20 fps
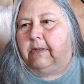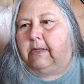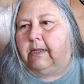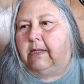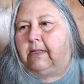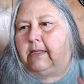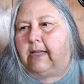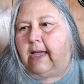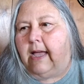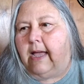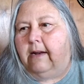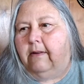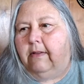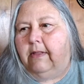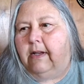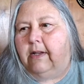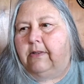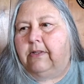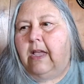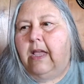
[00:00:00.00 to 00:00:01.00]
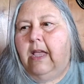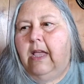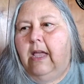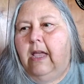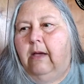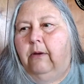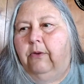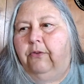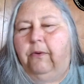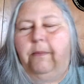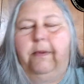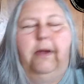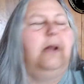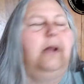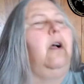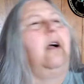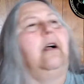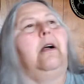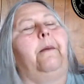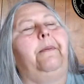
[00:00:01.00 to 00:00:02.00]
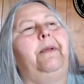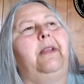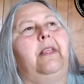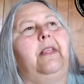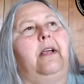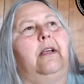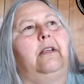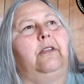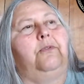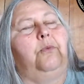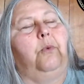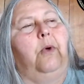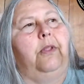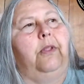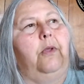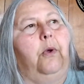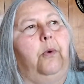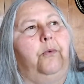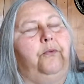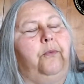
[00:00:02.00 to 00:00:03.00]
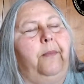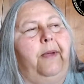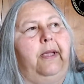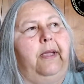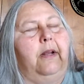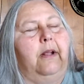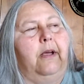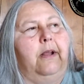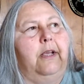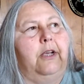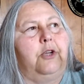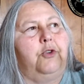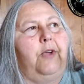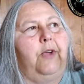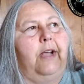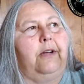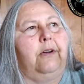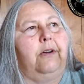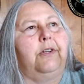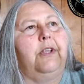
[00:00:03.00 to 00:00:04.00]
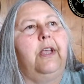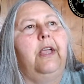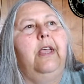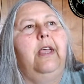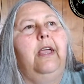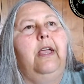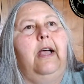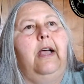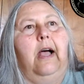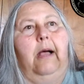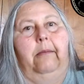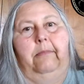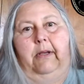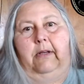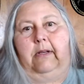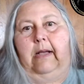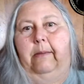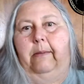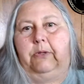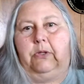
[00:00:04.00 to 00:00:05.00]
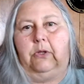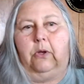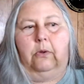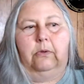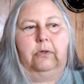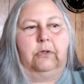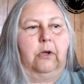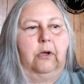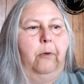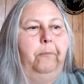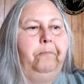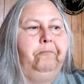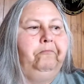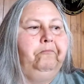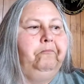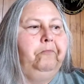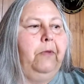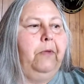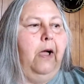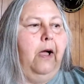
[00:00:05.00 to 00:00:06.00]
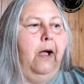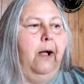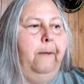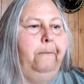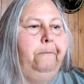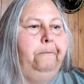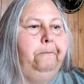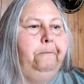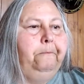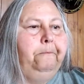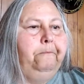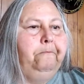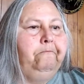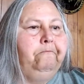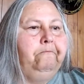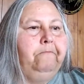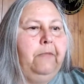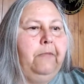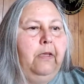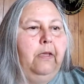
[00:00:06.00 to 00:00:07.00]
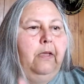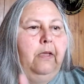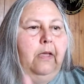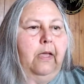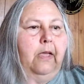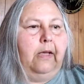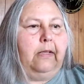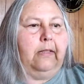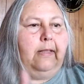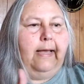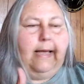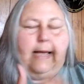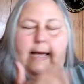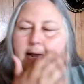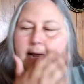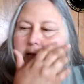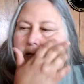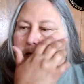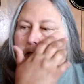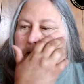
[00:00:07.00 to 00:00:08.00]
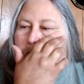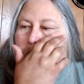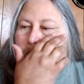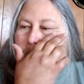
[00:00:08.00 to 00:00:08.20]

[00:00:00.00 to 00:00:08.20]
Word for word: was this, that, and everything else. It was from a, a, company that is well known for making honey extractors. I'm like, I'm sold. So, um, I click on it,